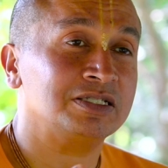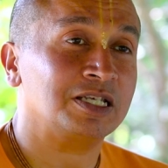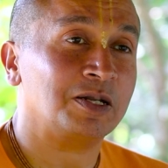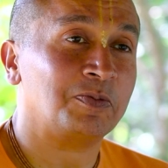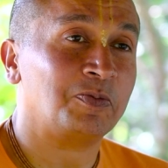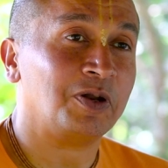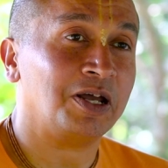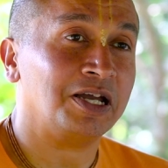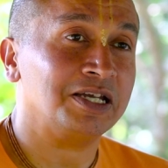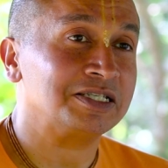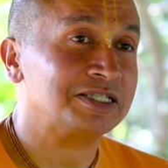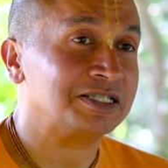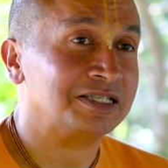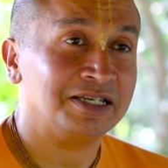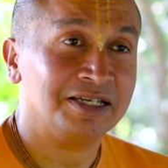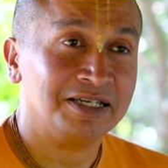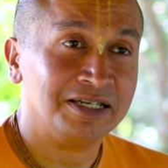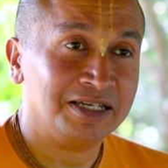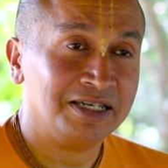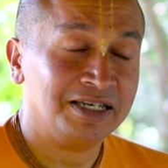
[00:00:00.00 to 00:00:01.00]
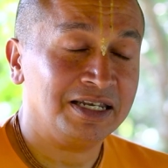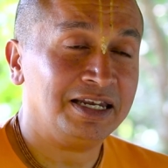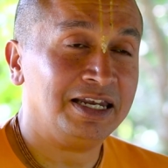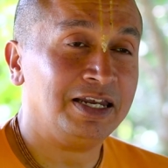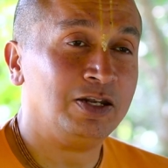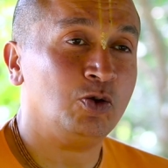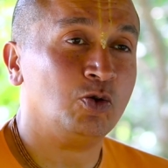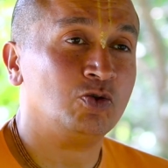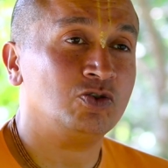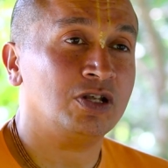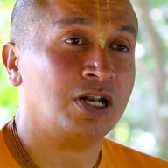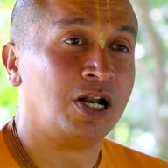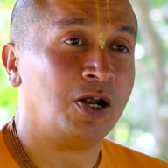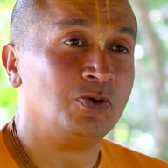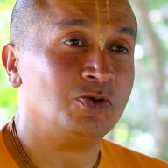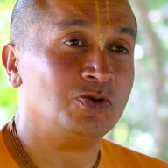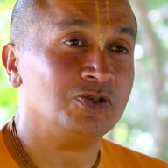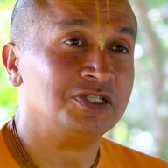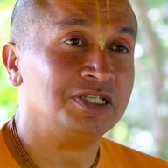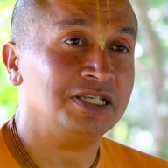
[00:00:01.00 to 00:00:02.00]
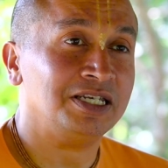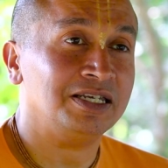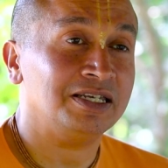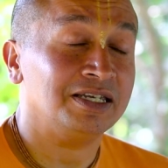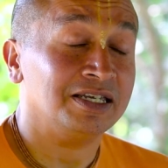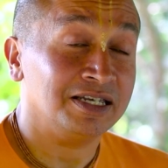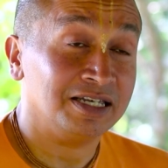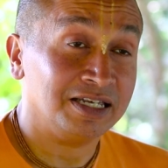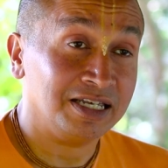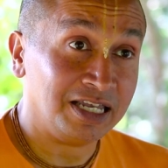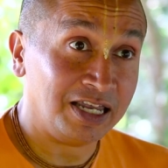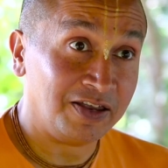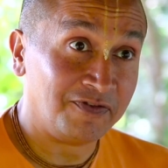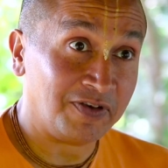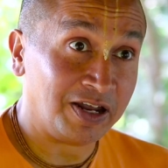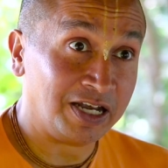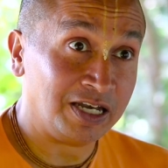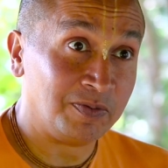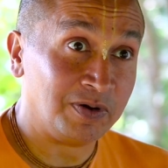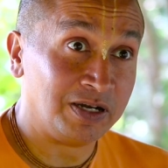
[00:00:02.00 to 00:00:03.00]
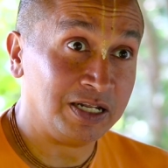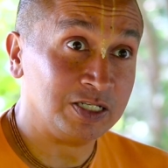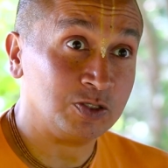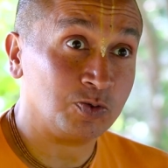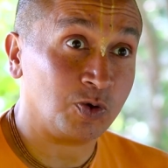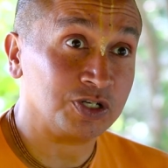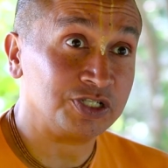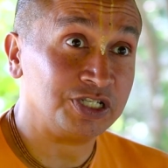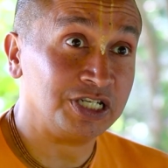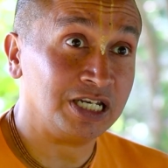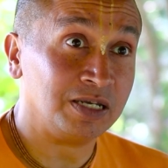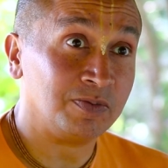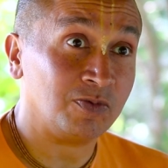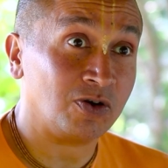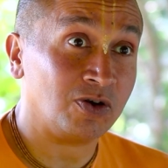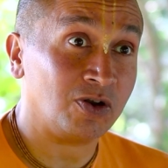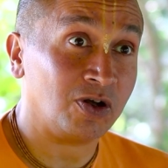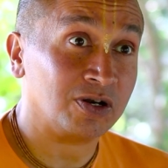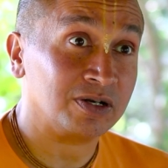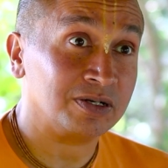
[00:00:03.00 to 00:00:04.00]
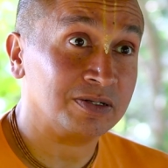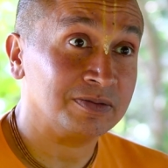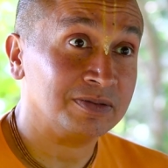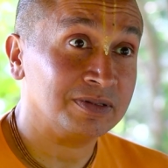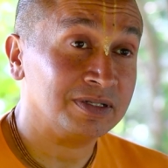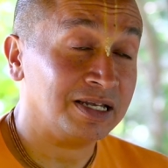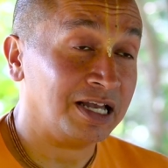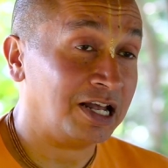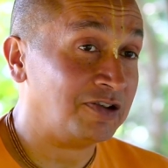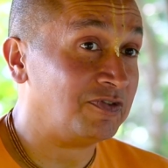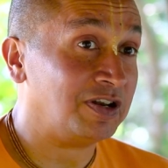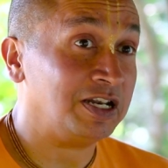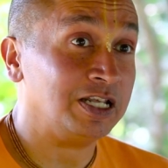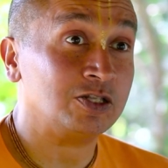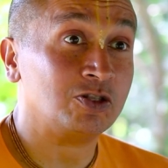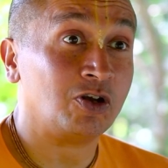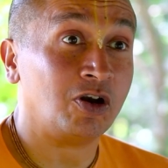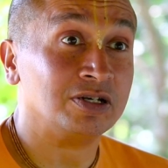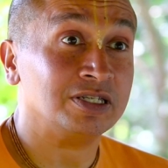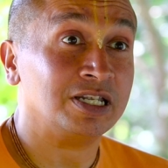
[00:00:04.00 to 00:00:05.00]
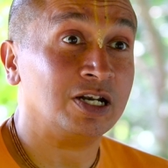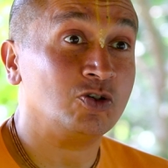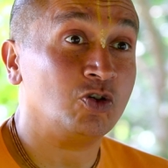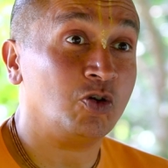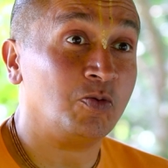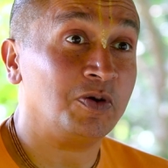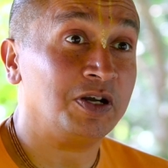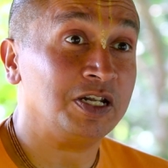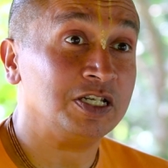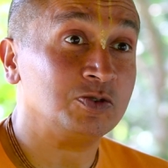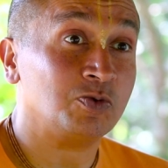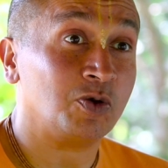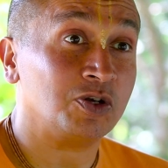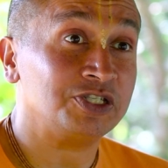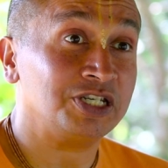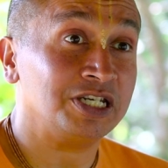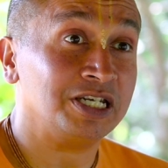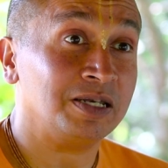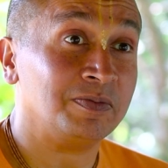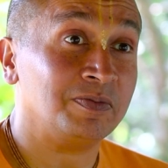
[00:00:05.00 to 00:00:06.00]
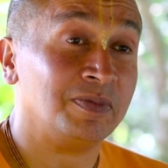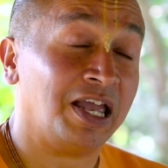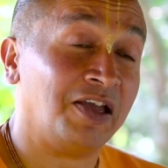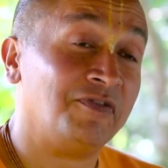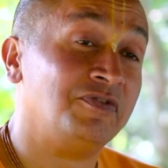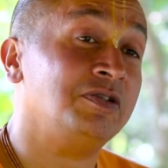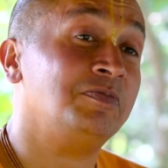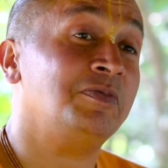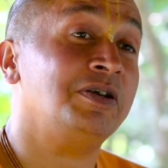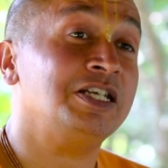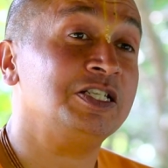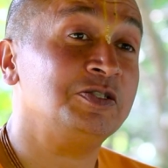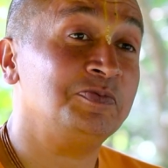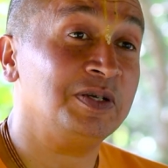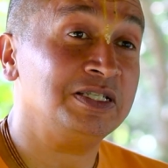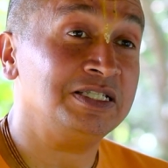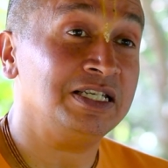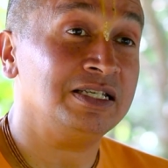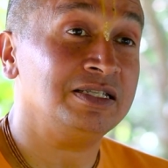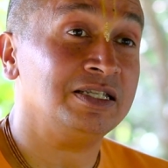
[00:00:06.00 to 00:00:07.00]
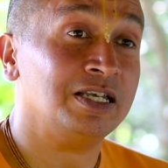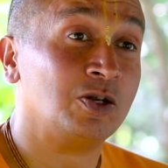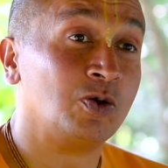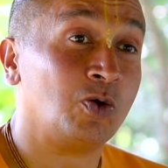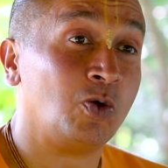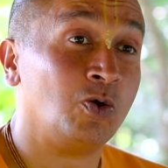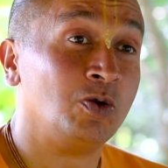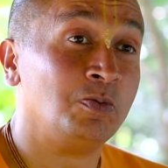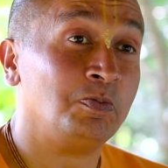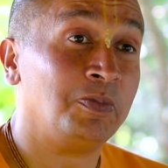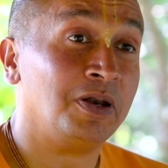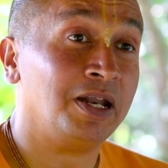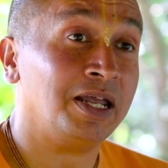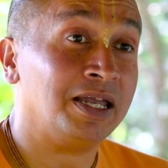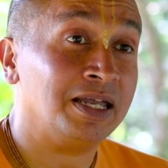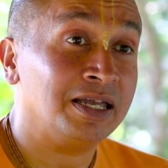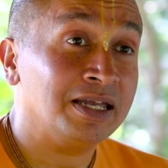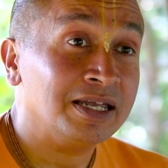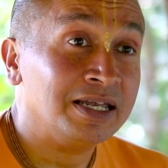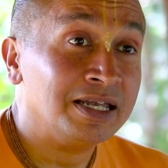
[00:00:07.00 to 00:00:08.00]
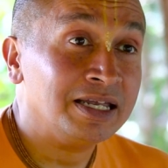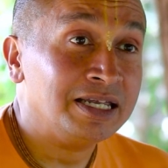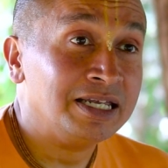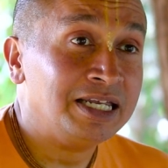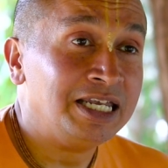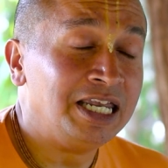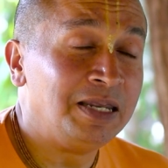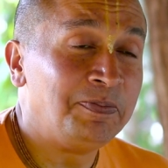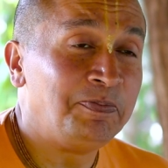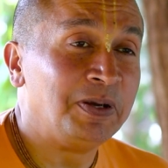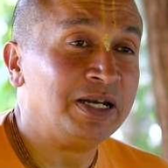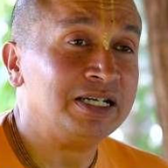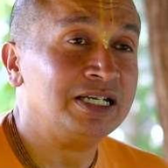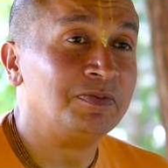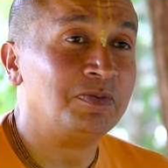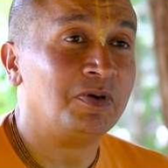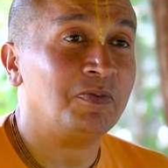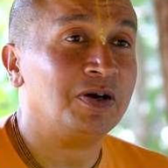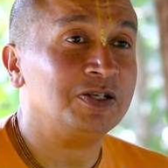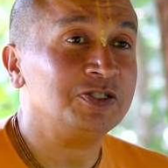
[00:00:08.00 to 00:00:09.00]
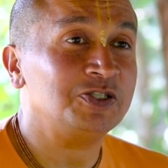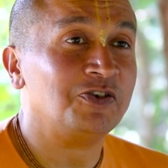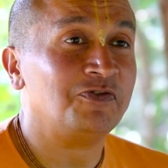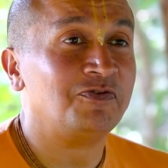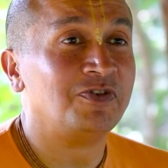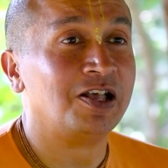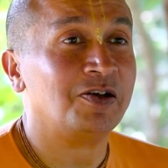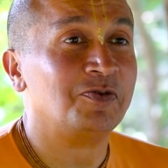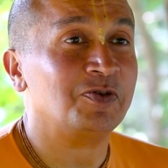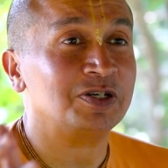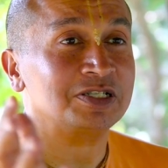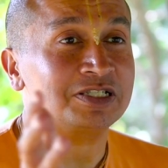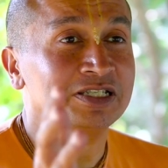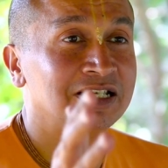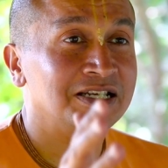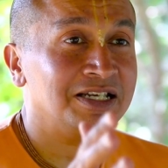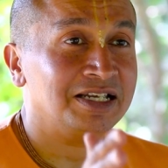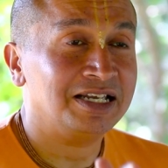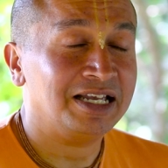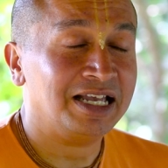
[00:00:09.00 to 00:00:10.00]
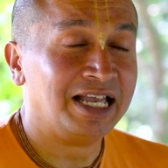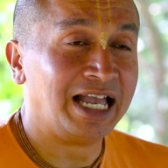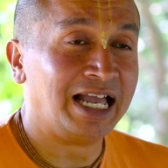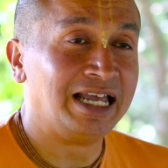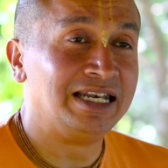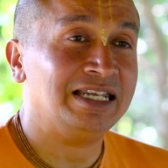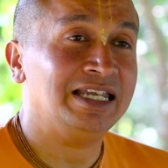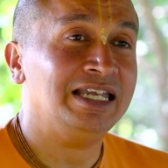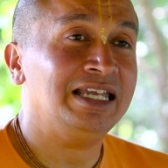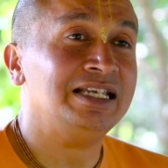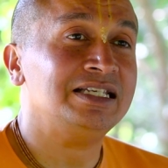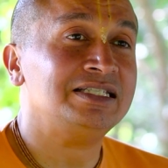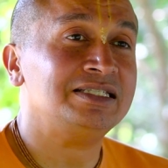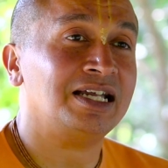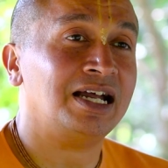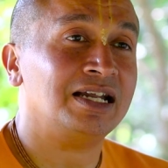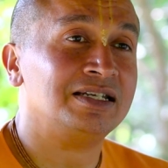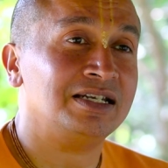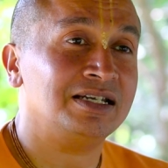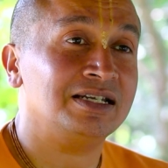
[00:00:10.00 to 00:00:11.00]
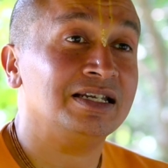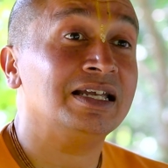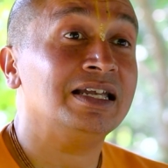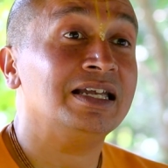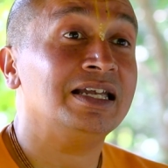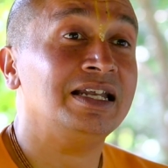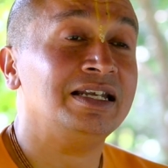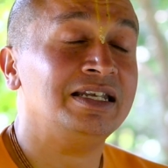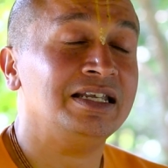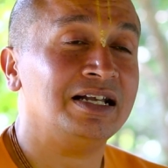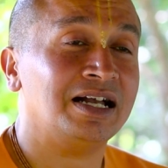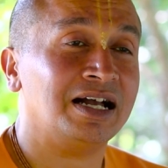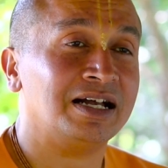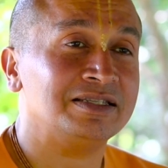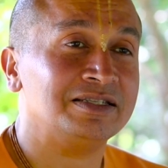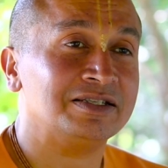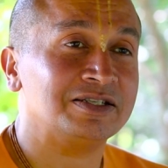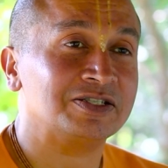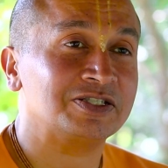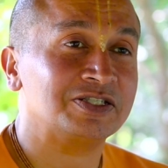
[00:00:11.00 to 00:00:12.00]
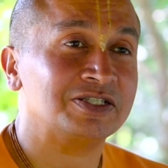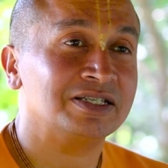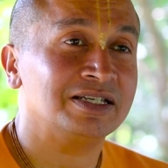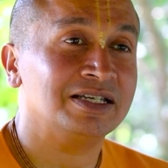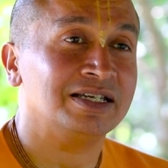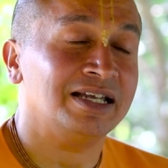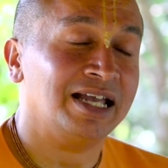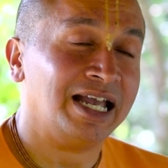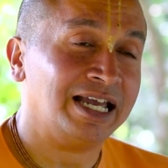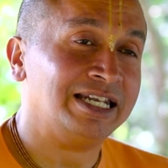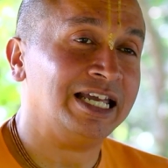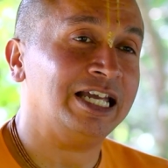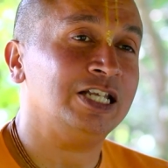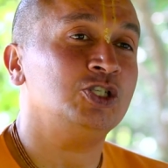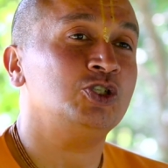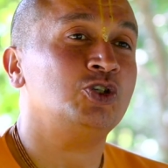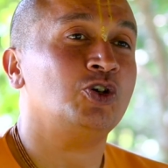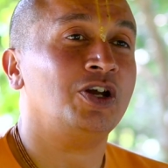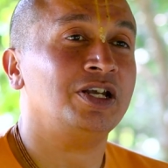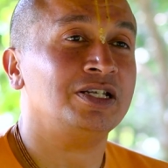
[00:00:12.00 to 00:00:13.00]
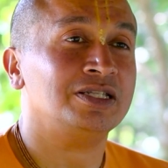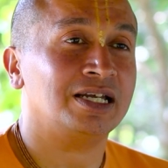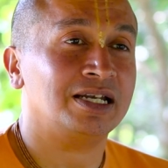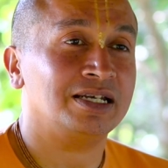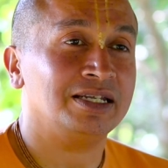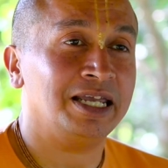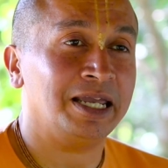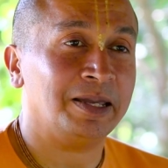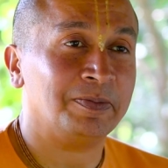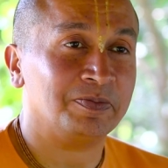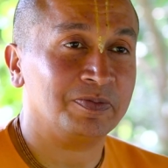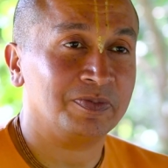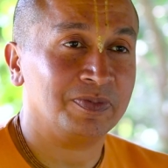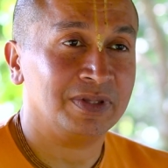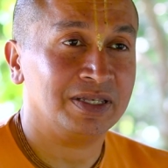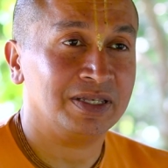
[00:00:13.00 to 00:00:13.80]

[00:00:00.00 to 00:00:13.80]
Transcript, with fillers: surprise. He looked around to see if anybody is watching him or not. And when he thought that nobody is watching him, everybody is busy in their own play, he picked up a bunch of flowers and he started hitting others and enjoying that game.